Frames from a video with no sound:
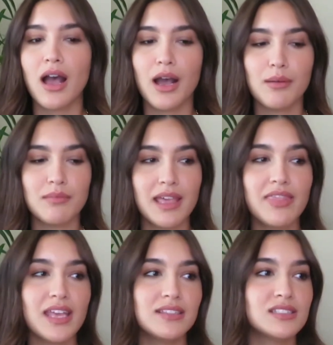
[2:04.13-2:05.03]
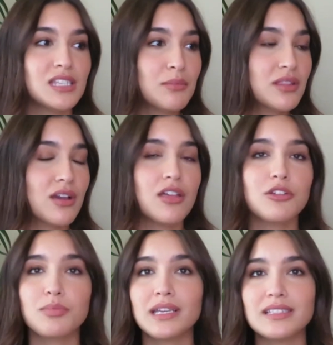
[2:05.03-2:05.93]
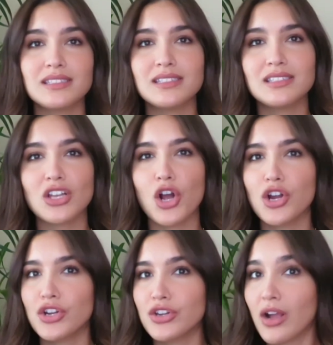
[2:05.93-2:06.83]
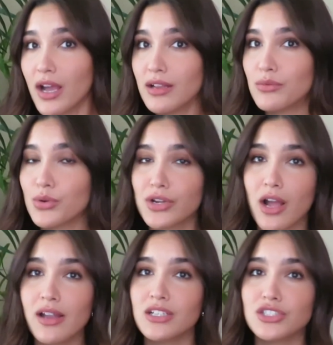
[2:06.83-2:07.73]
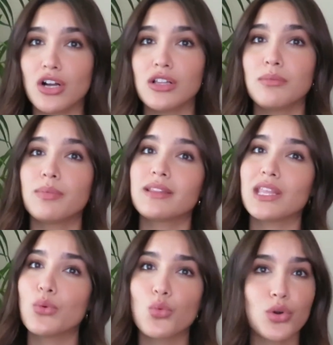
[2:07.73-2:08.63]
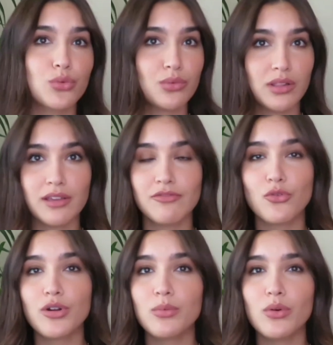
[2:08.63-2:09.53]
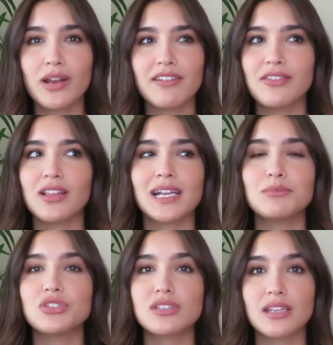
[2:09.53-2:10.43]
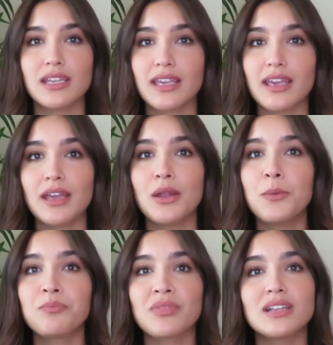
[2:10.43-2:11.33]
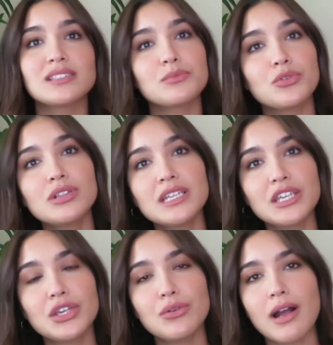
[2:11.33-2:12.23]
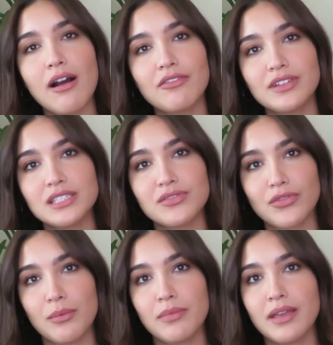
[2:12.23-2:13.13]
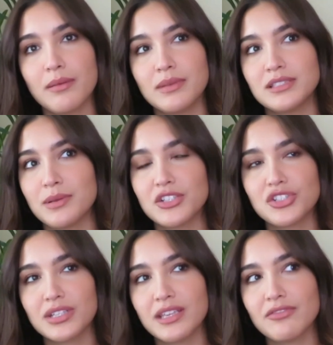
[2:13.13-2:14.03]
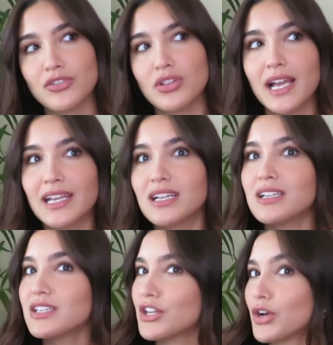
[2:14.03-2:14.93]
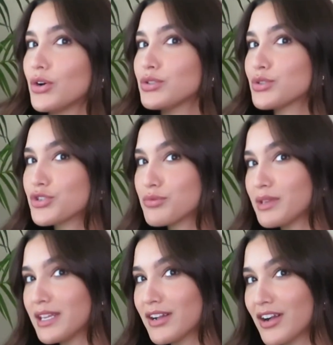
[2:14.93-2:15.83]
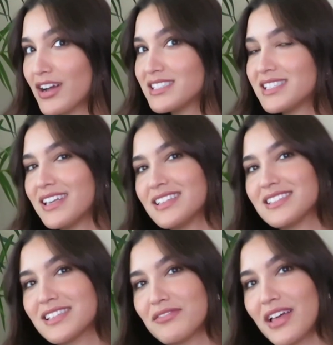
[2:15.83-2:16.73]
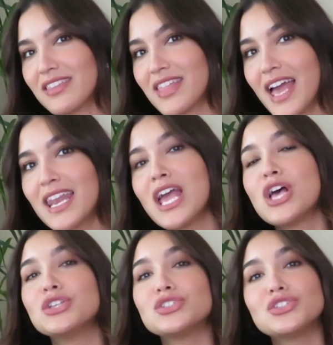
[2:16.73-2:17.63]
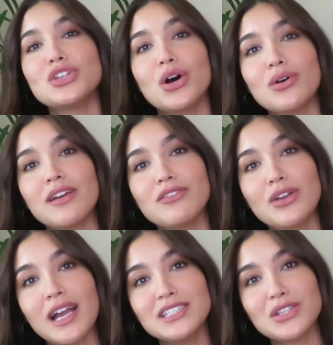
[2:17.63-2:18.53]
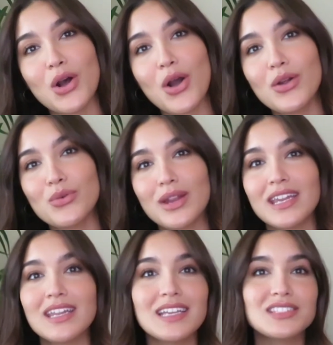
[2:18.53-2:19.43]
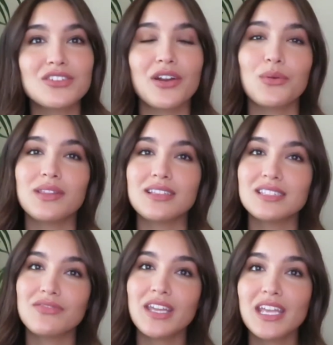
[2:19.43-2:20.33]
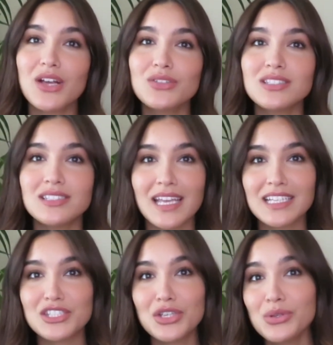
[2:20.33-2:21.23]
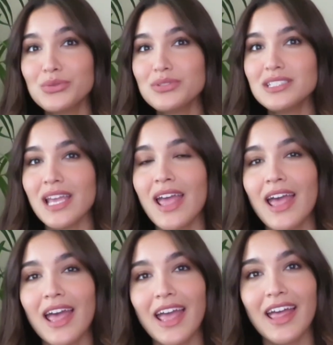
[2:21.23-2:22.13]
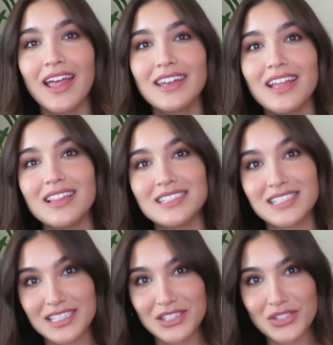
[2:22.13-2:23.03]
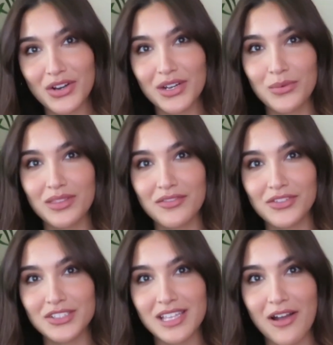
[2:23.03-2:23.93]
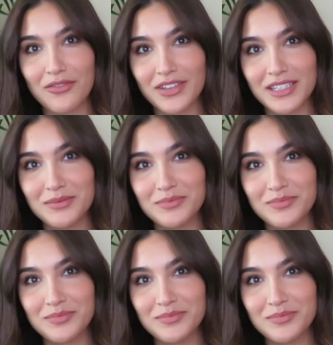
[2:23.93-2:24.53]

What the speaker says: And then some of the other pieces were not a dollar, but they were really affordable, and I feel like I'm just gonna get some really cute outfits from them, especially for like, you know, social media content and stuff like that. So if you guys are ready to get started with this video, stay tuned and let's get started with the first outfit.